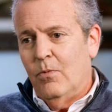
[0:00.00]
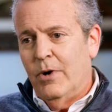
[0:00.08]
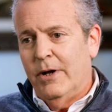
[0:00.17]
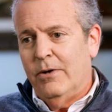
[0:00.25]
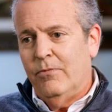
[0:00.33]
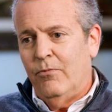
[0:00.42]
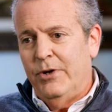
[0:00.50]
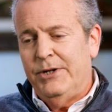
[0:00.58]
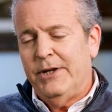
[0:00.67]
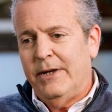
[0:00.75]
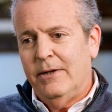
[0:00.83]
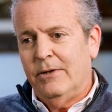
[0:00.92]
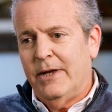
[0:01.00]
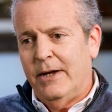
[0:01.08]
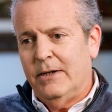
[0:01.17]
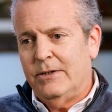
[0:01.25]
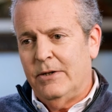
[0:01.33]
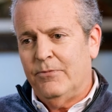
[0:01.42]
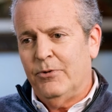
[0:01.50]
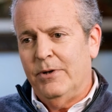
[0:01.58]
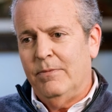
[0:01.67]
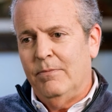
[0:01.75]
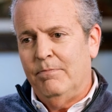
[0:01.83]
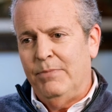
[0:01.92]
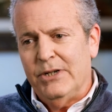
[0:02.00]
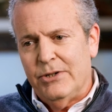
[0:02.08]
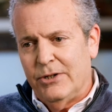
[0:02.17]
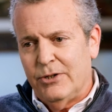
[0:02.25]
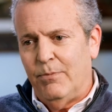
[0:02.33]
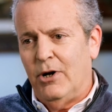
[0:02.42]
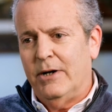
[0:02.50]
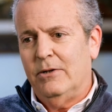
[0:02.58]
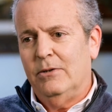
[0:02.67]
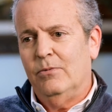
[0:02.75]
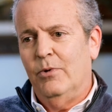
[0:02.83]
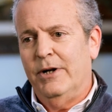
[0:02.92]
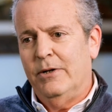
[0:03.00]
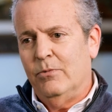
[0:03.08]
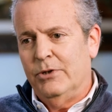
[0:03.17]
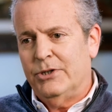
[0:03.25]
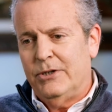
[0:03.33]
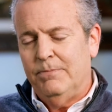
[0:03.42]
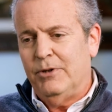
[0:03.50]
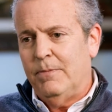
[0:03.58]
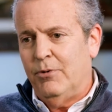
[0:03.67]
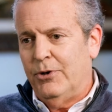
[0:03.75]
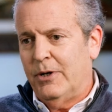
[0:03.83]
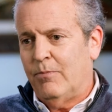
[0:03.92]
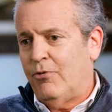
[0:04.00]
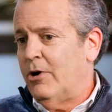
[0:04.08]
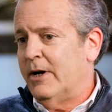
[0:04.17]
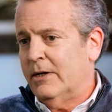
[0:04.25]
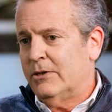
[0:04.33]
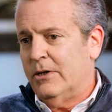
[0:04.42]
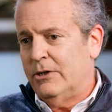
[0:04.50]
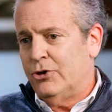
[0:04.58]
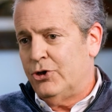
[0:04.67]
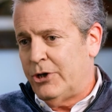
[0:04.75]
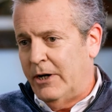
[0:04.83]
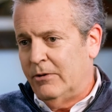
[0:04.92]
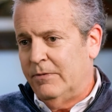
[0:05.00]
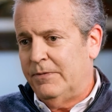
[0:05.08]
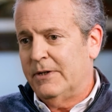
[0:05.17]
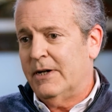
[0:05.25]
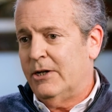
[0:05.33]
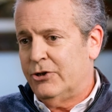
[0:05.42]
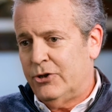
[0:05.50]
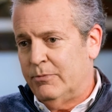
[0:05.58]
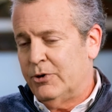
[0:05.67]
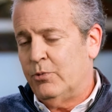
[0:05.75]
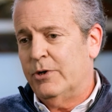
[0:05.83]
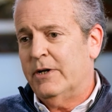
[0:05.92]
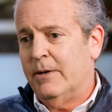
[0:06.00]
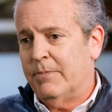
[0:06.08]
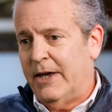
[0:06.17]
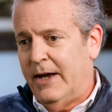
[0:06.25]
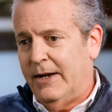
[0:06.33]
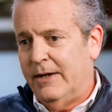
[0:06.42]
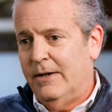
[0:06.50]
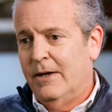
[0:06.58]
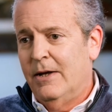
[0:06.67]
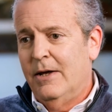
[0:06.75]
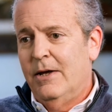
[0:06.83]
when retail had a different business model, when it was simply putting product on a shelf and customers would come get it,